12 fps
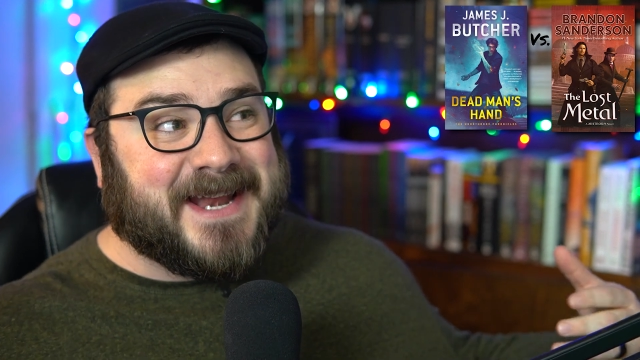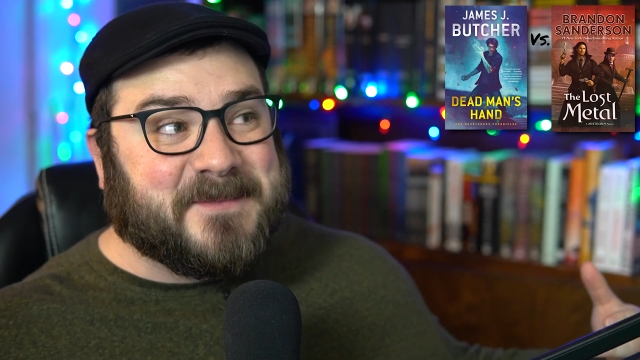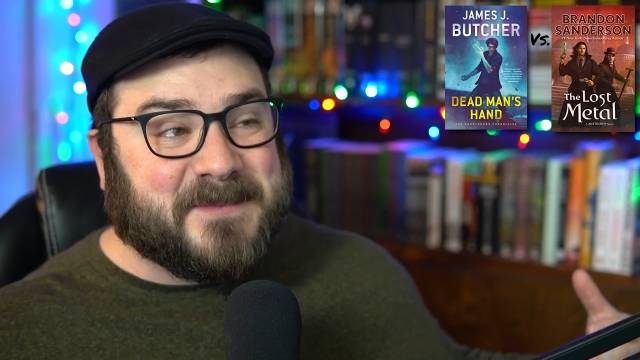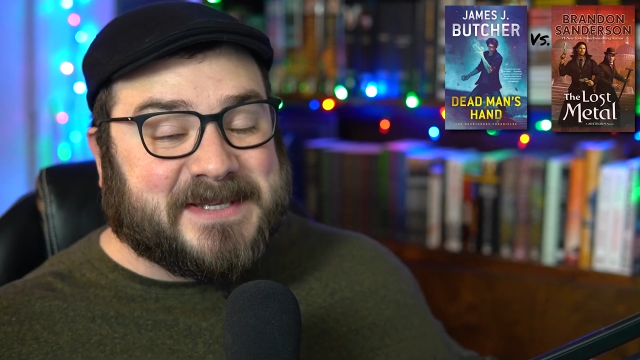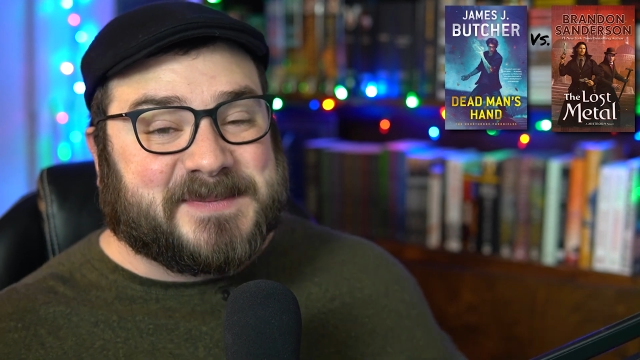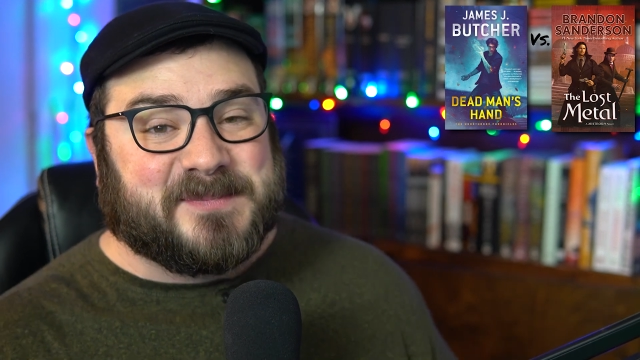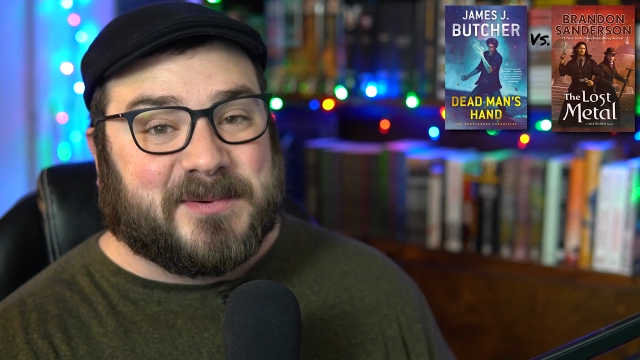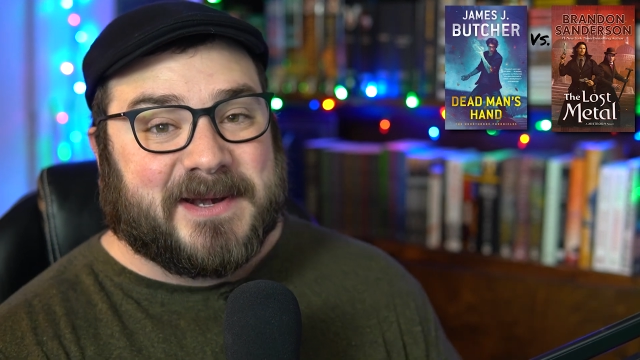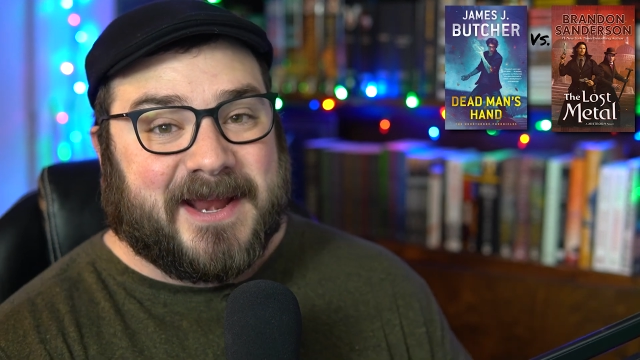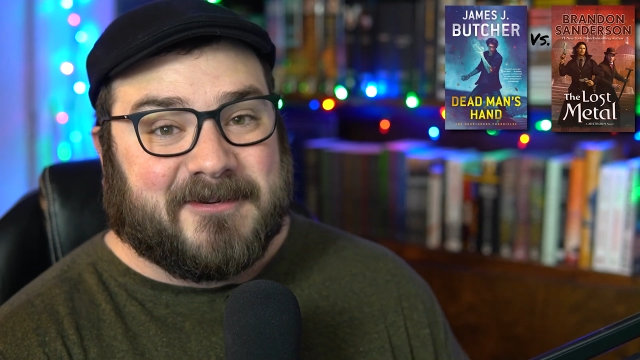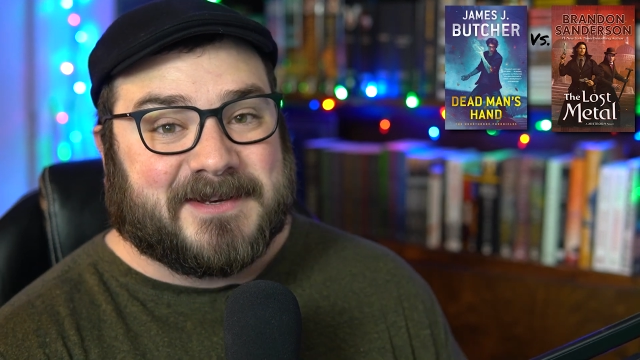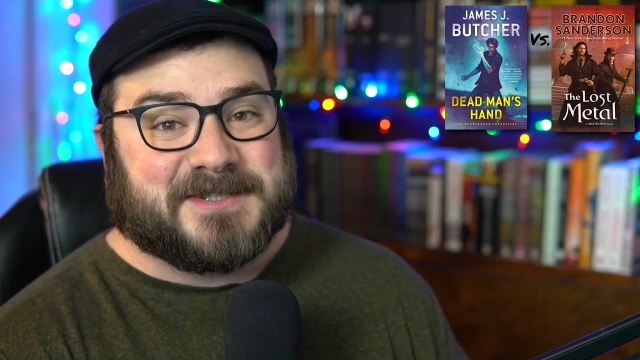and
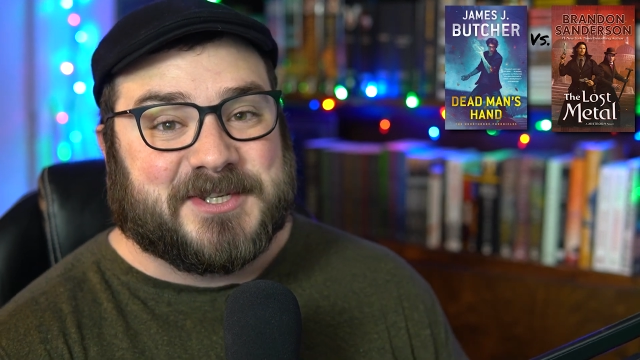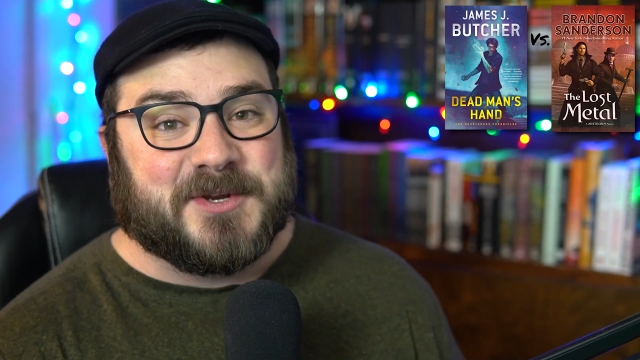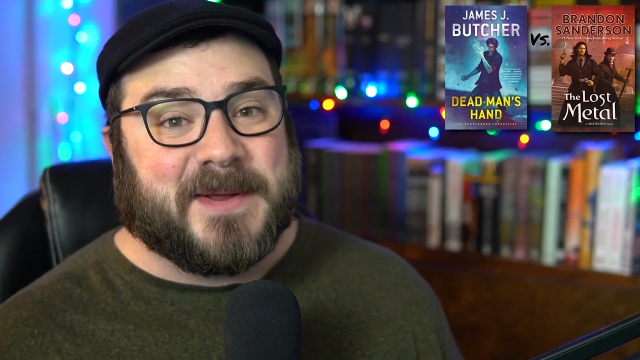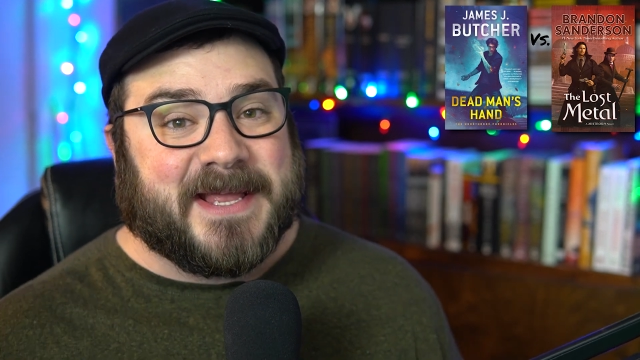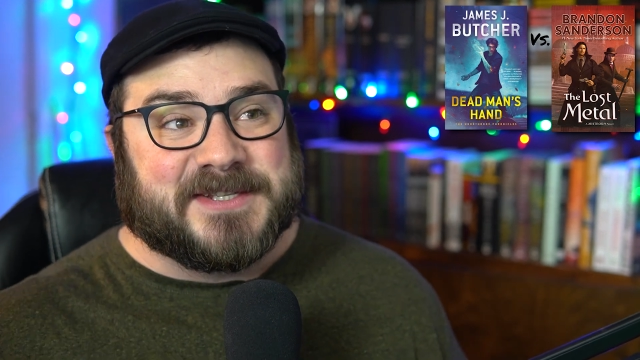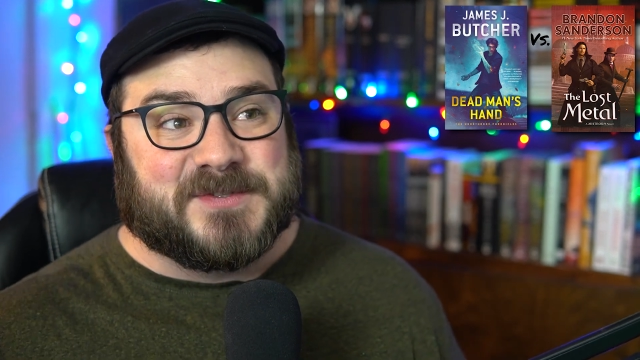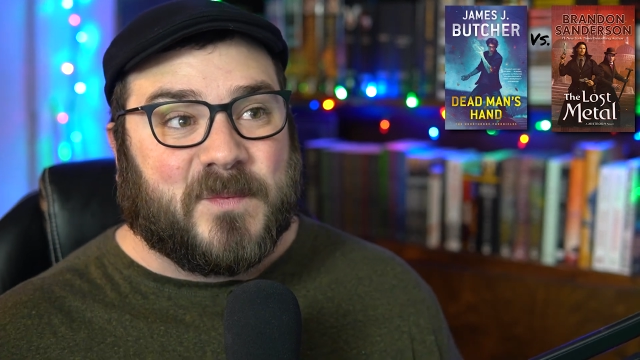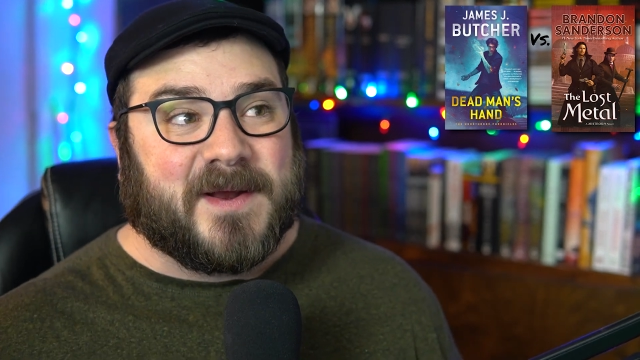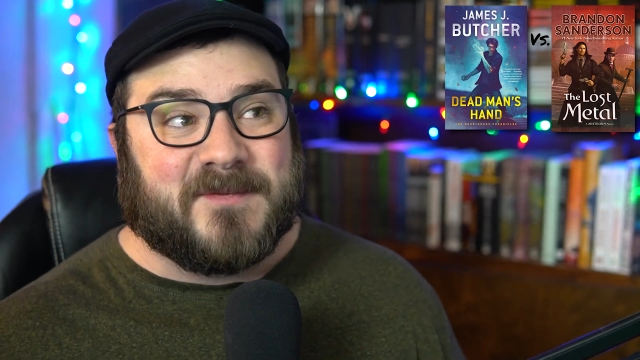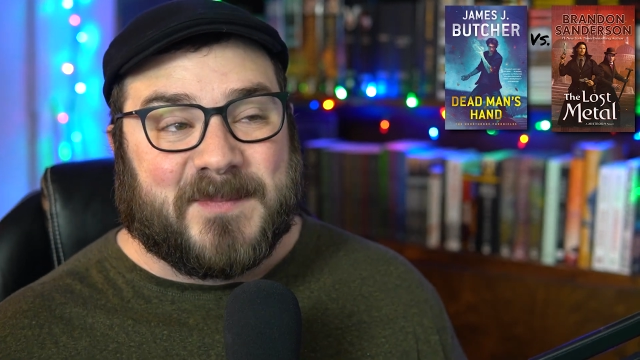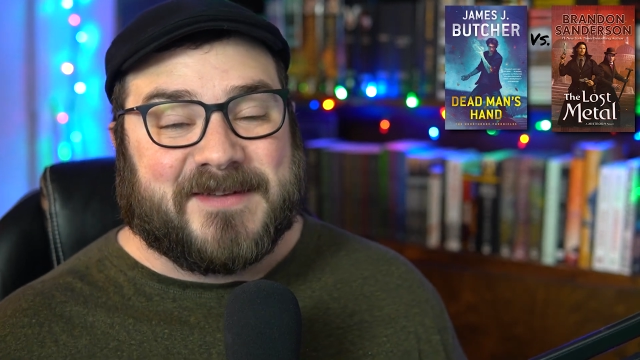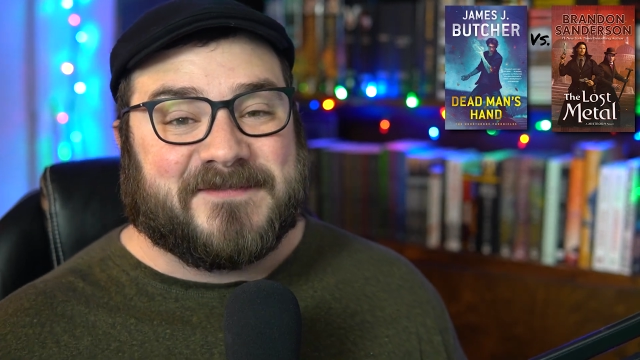Mistborn Era 2 is one
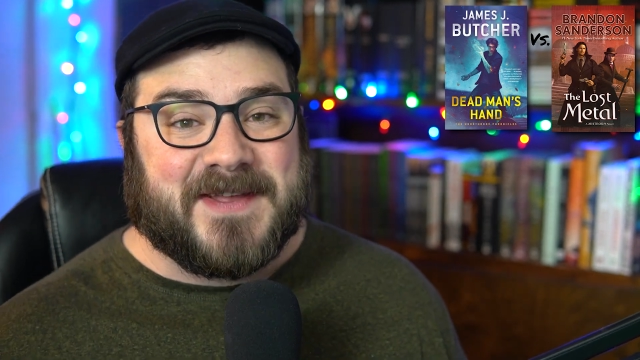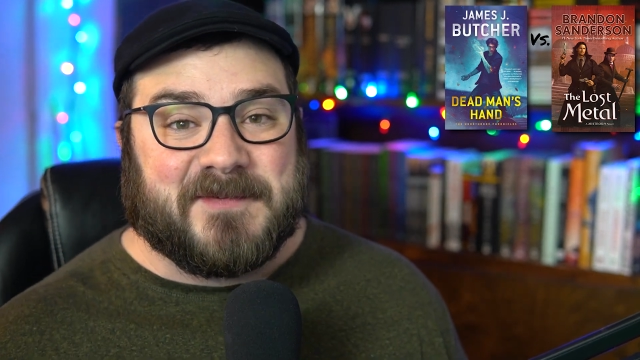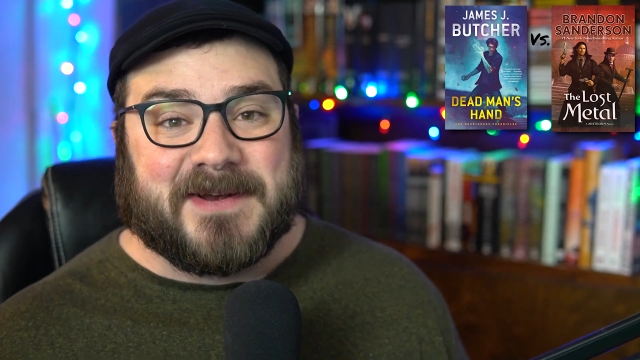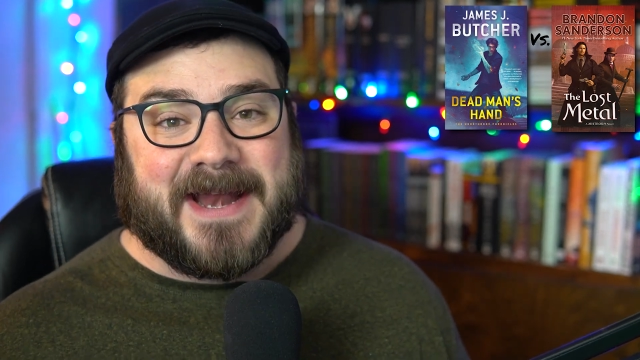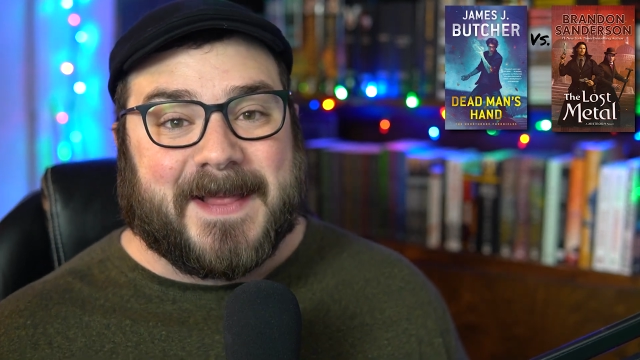of my favorite